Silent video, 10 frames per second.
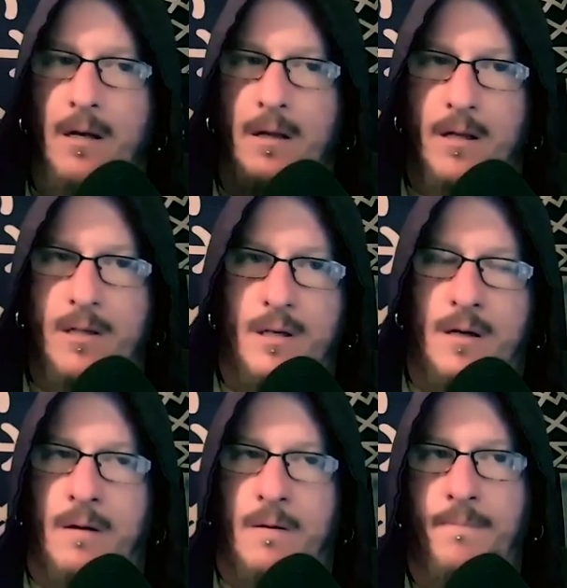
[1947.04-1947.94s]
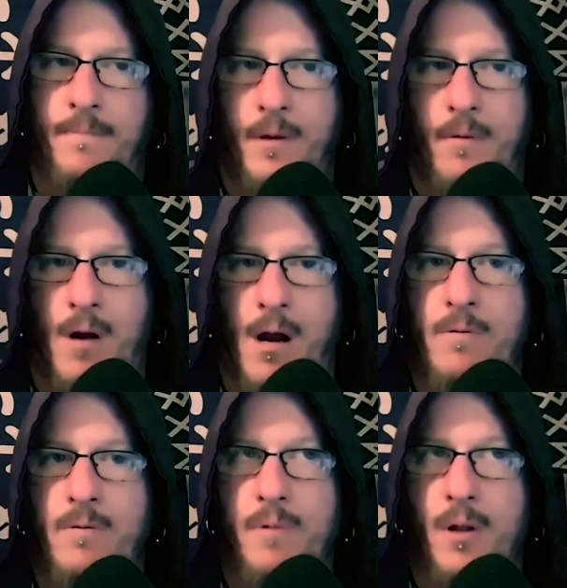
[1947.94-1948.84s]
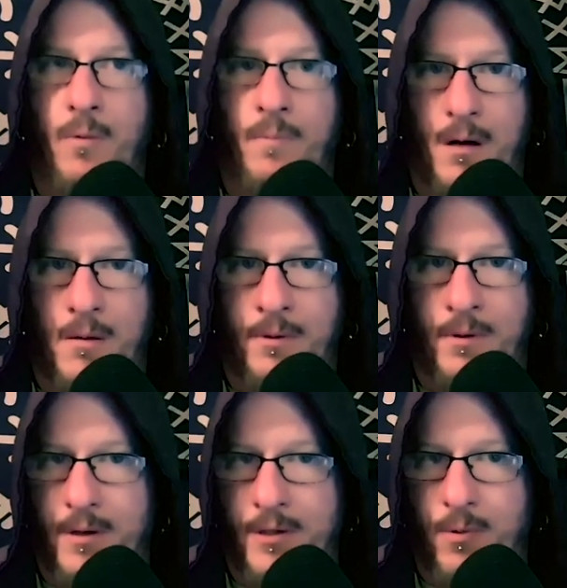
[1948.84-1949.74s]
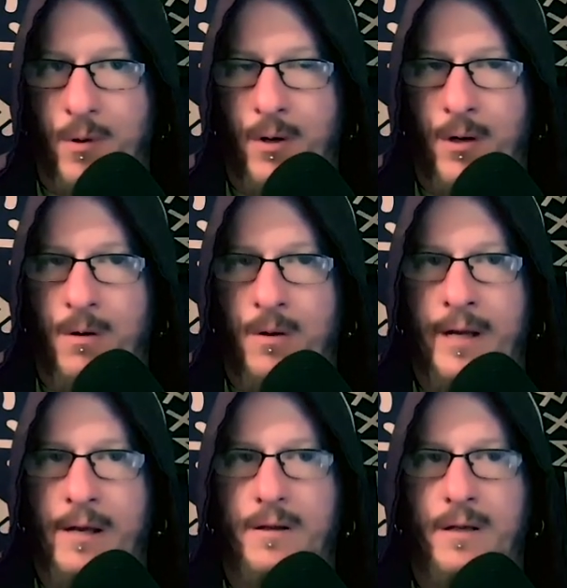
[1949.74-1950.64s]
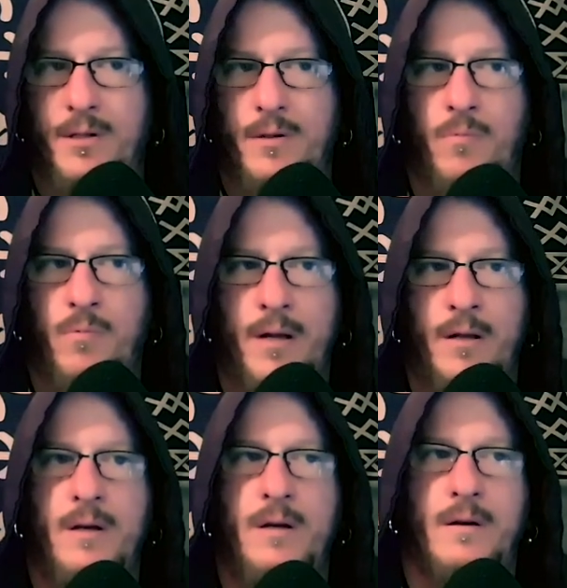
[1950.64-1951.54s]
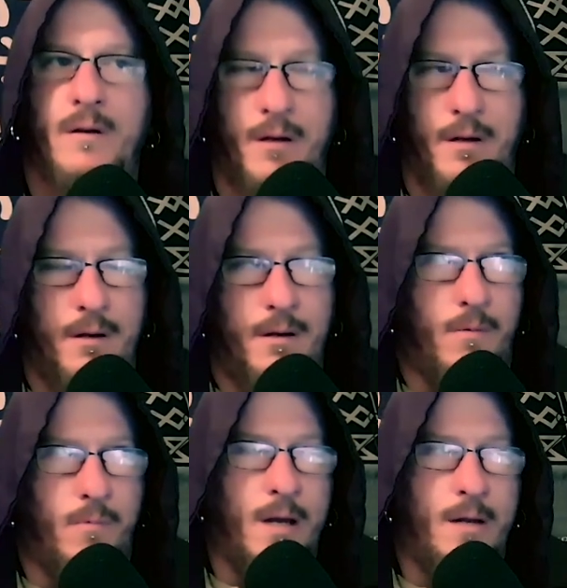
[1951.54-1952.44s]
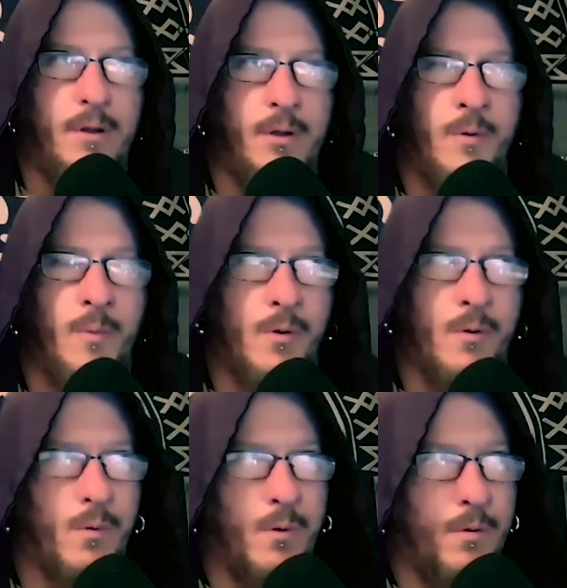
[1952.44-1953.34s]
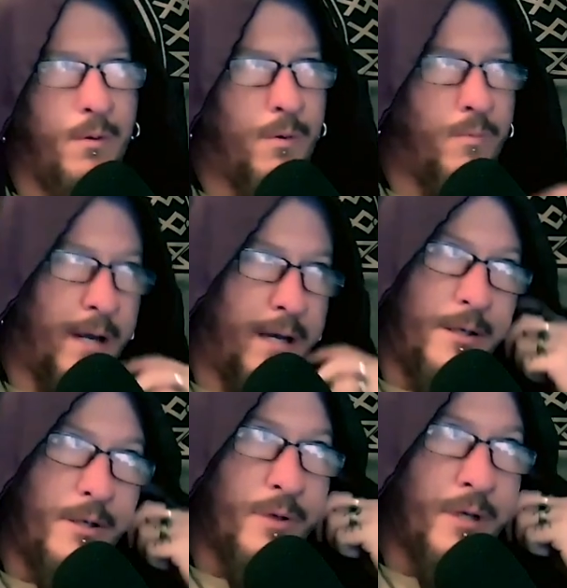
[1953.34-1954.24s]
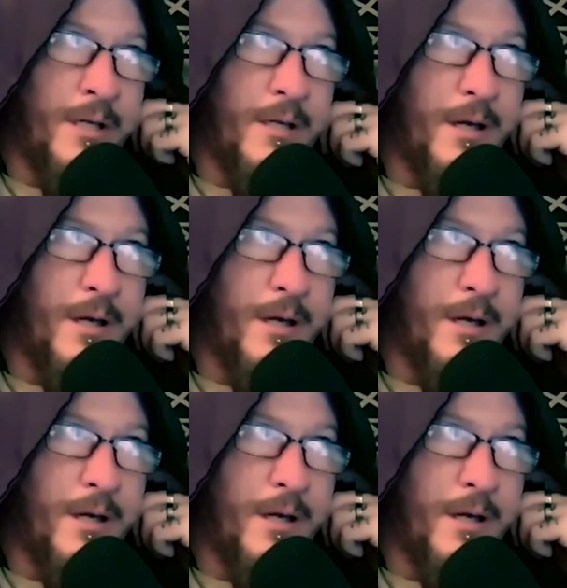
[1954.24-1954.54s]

It's a uh, Rautblomgander is what we're calling it. It's the red, red bloom or or, or red tree